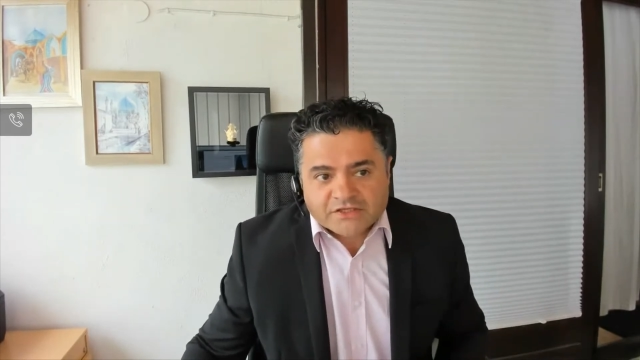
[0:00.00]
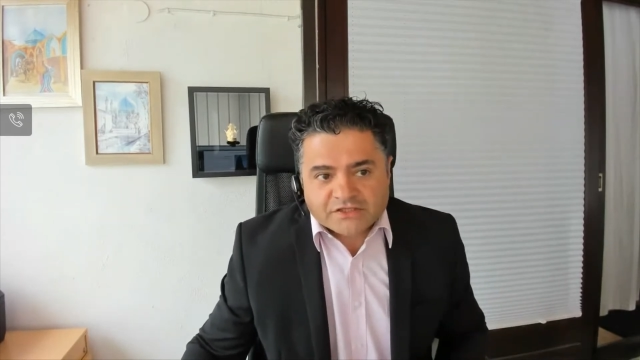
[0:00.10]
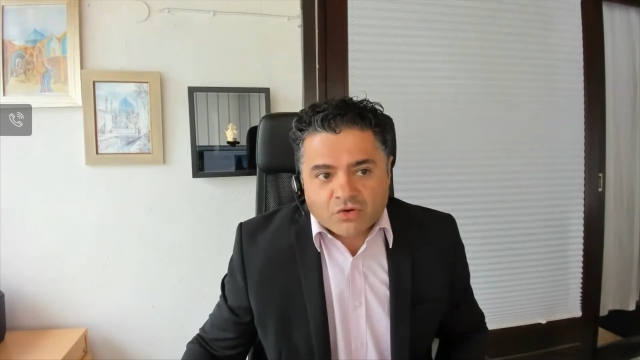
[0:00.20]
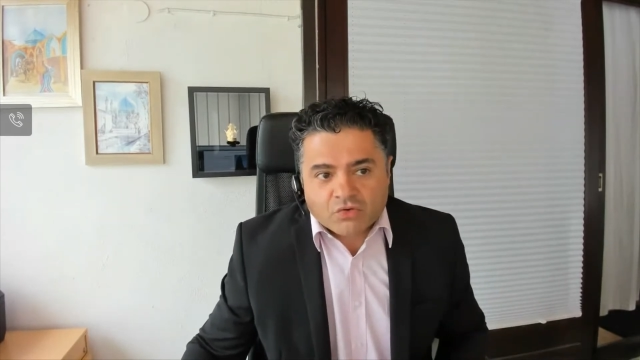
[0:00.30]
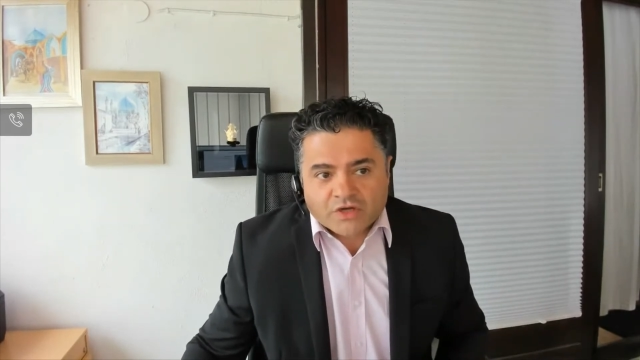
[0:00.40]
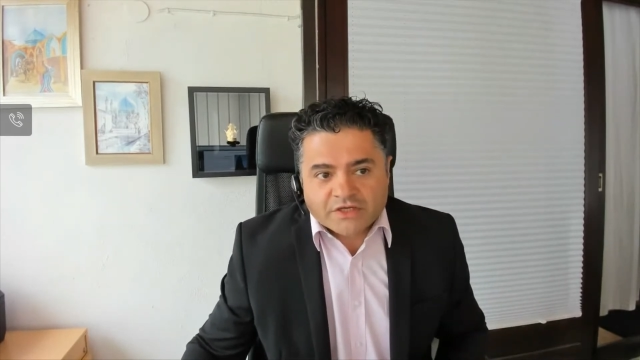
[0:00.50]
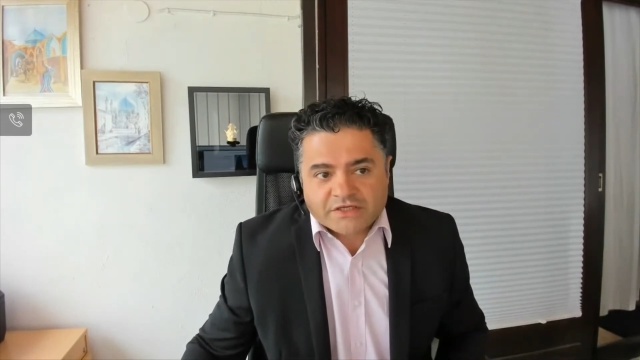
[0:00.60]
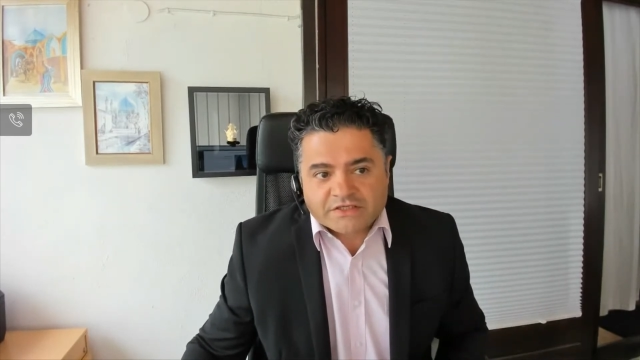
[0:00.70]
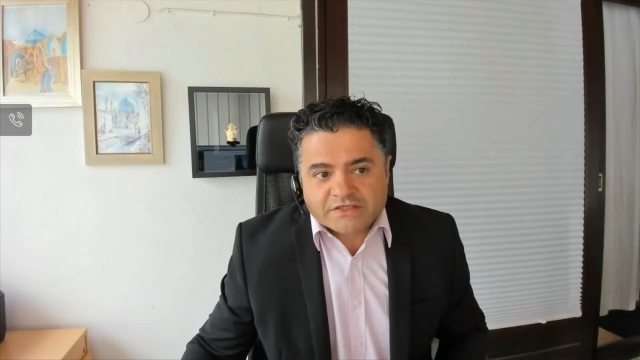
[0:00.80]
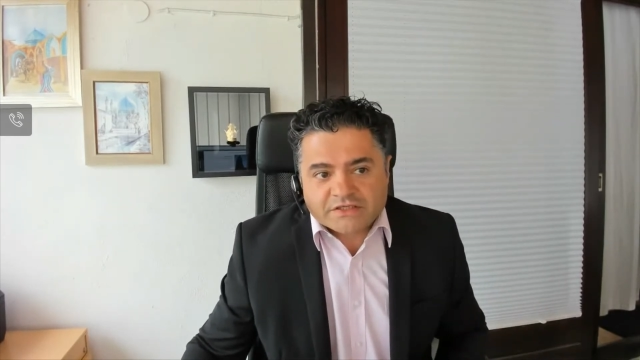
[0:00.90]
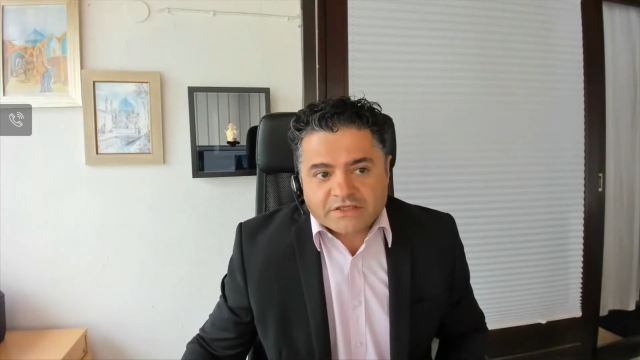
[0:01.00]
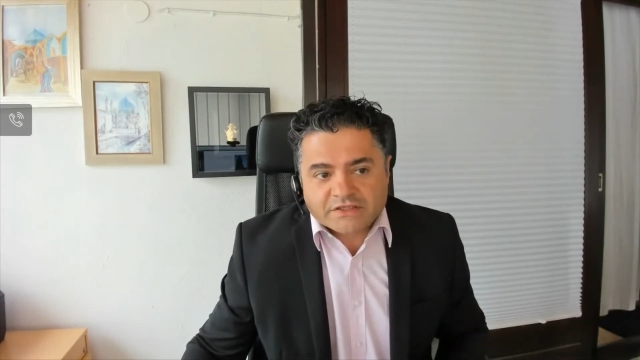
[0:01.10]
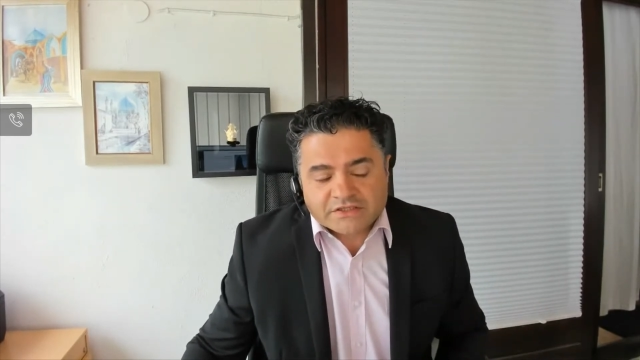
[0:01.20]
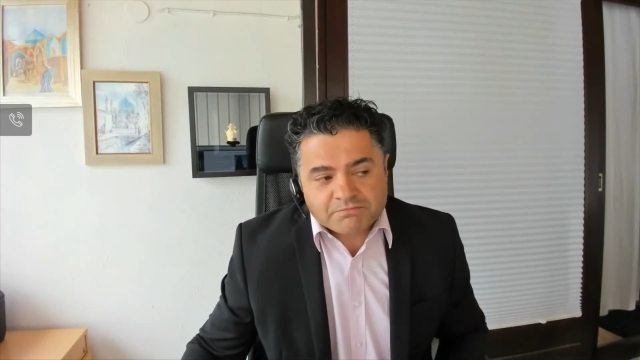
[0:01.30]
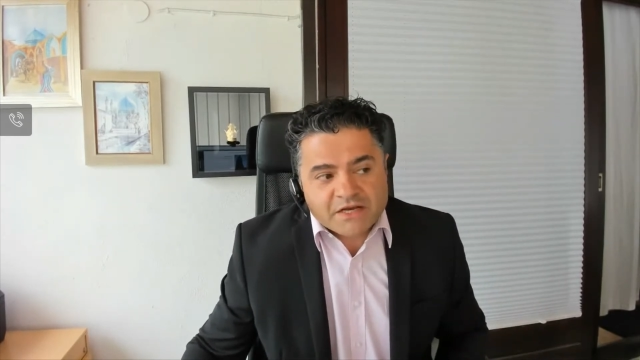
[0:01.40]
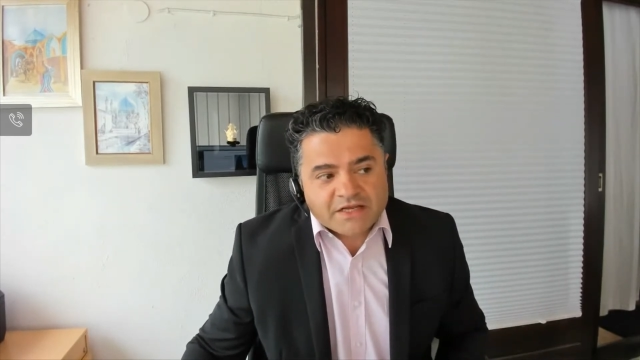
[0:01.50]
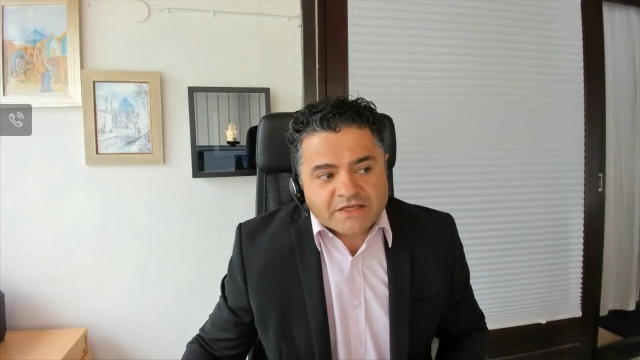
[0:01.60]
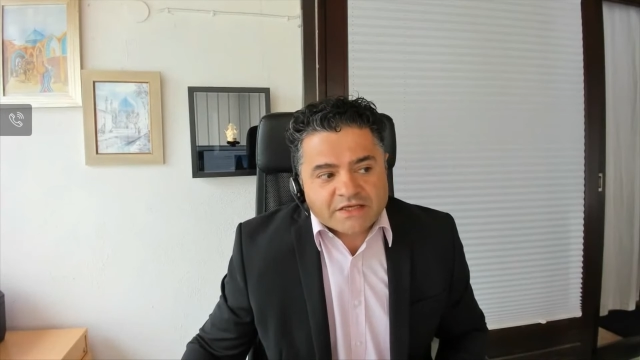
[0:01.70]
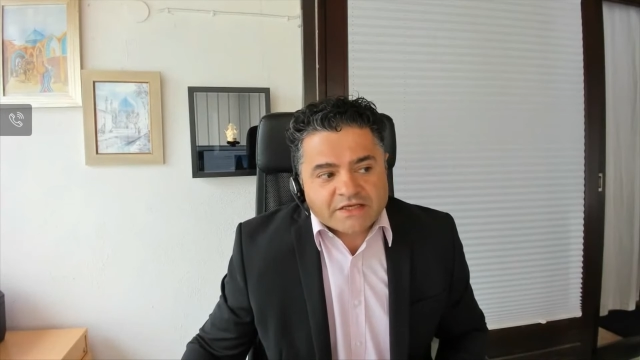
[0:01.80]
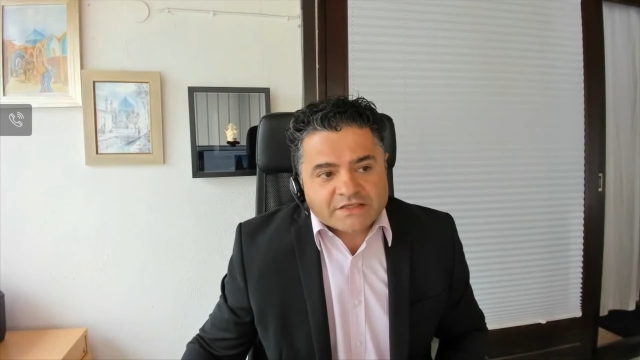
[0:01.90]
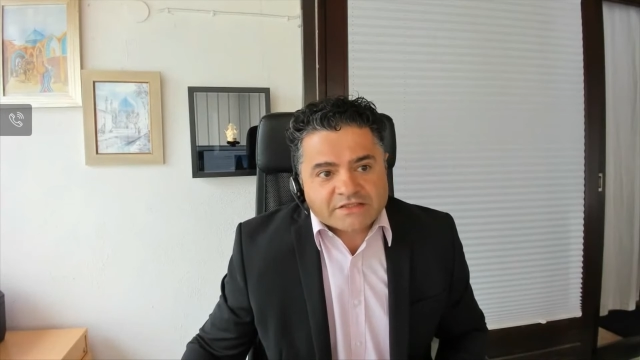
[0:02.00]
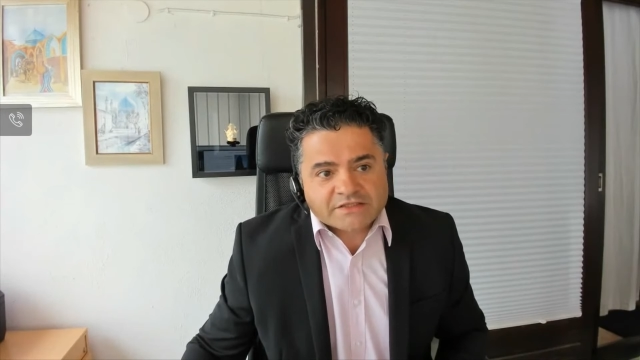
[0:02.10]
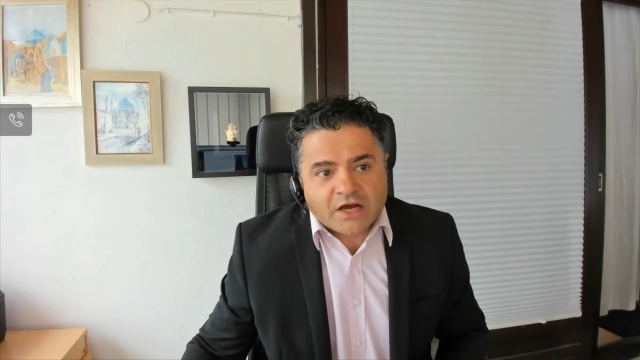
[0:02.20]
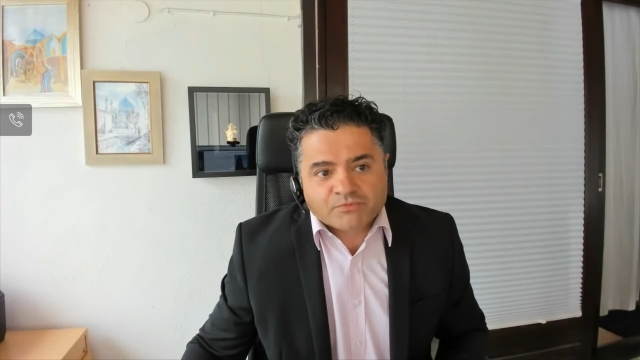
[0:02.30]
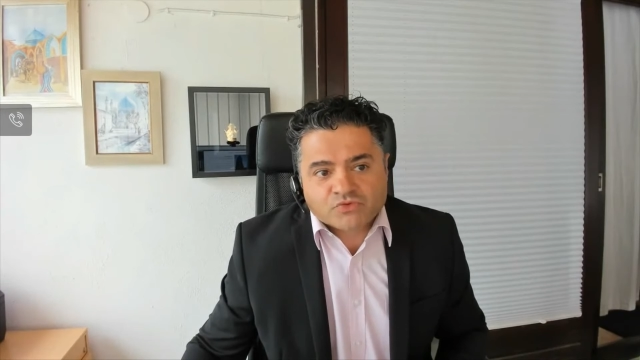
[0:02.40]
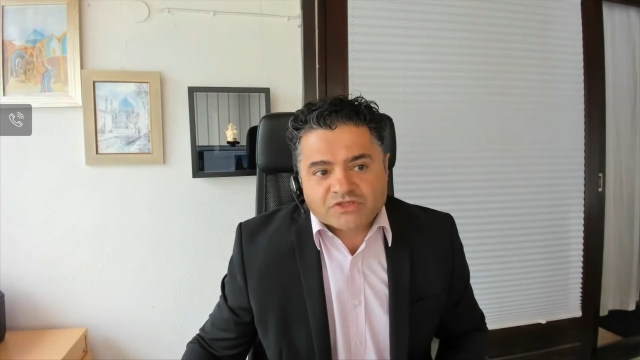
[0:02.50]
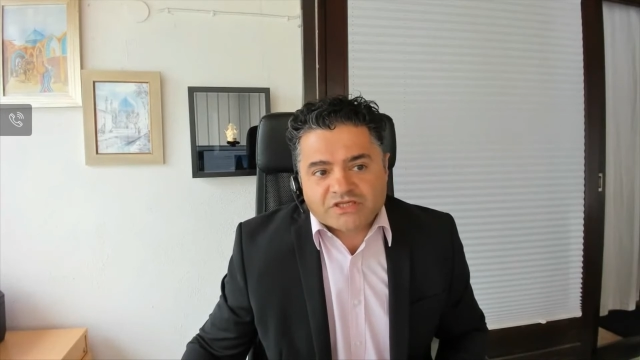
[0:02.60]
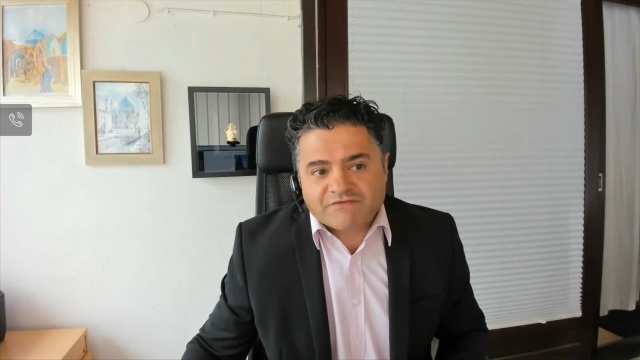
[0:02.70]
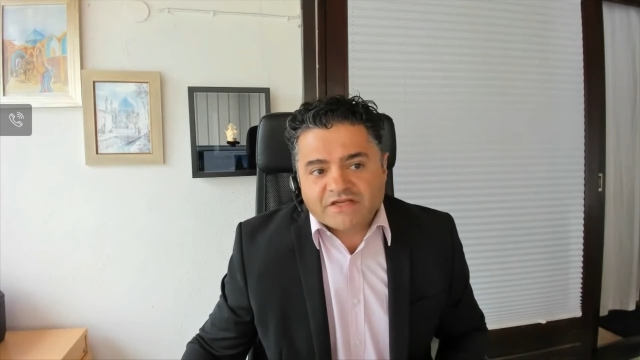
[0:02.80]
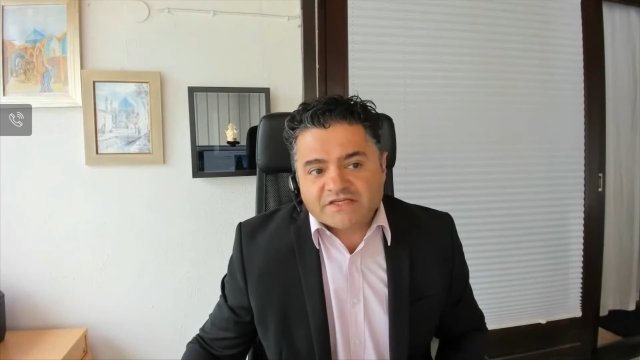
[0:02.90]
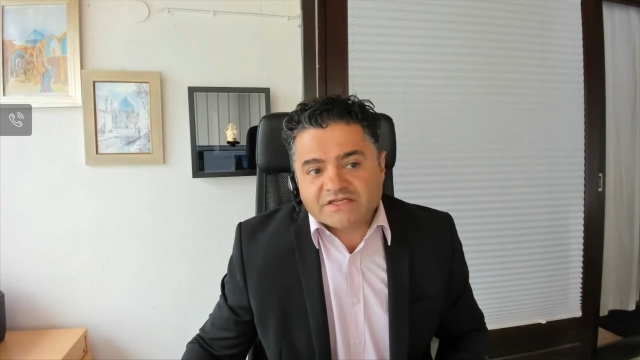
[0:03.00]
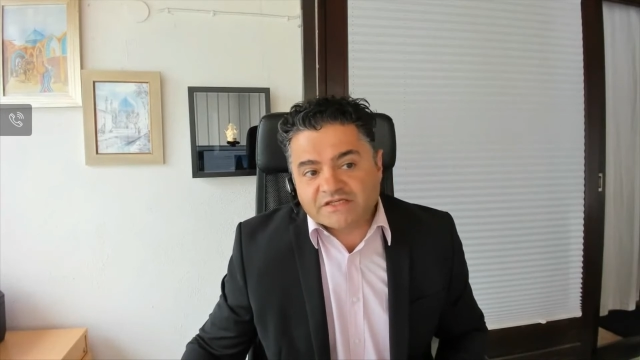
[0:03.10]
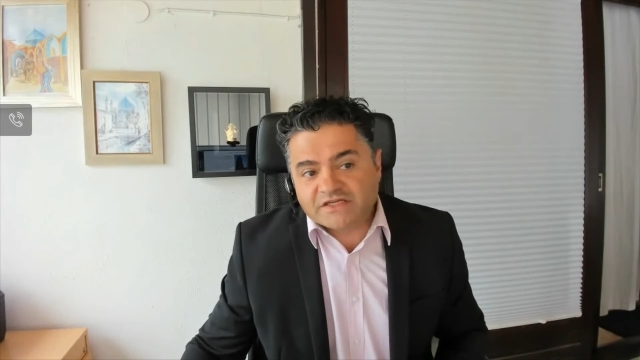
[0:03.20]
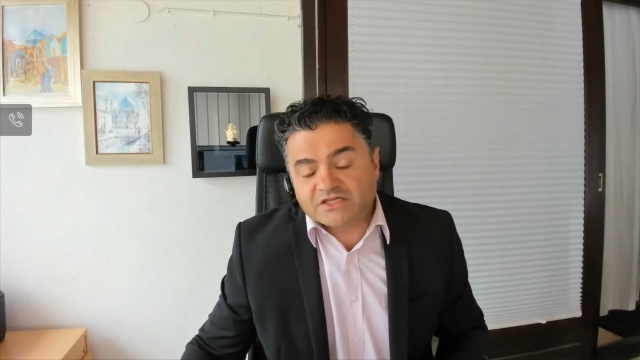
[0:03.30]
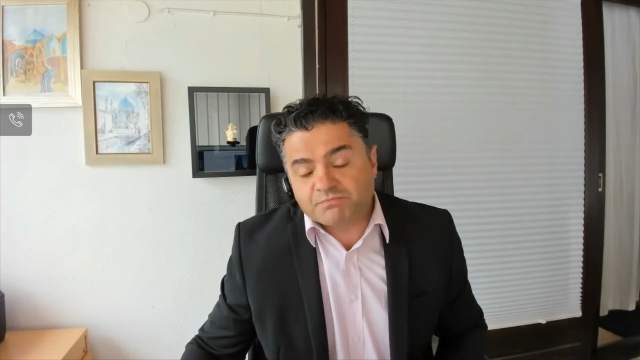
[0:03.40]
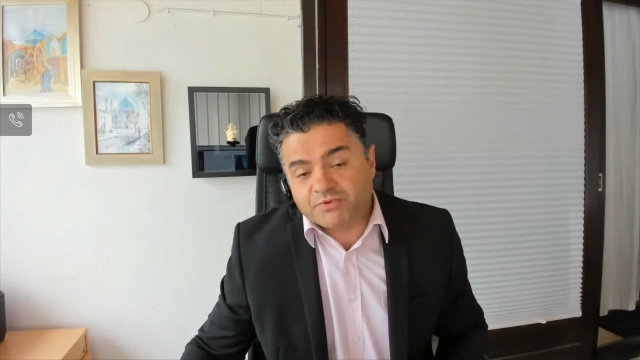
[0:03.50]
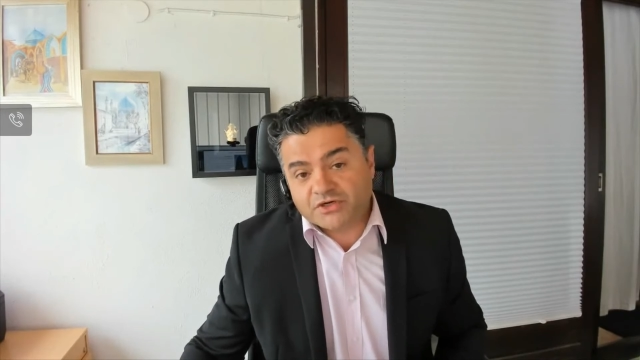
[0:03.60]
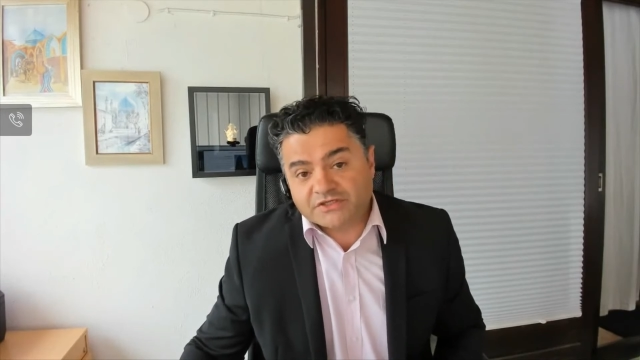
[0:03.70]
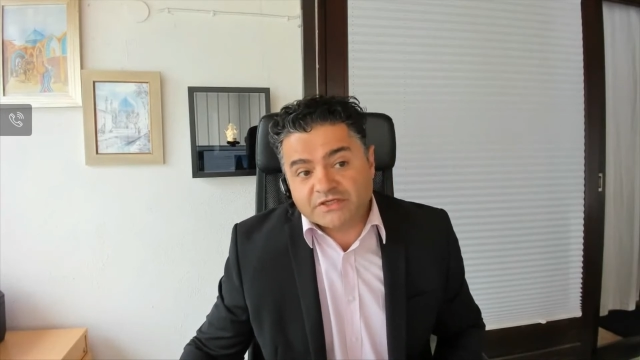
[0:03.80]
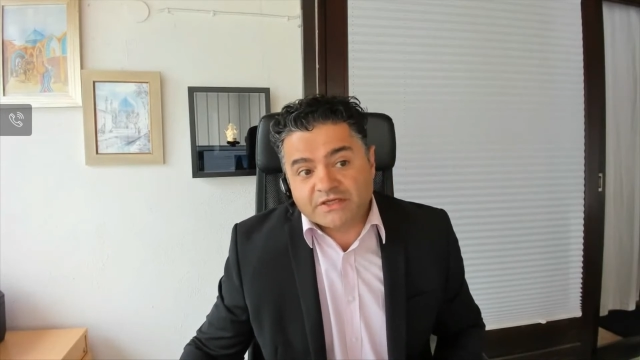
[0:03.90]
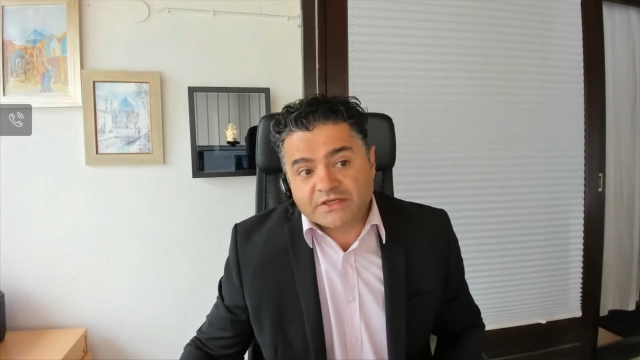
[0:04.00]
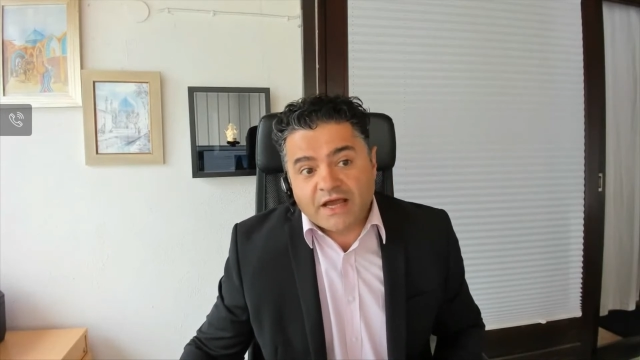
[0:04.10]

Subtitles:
So it is, this building is up to 76%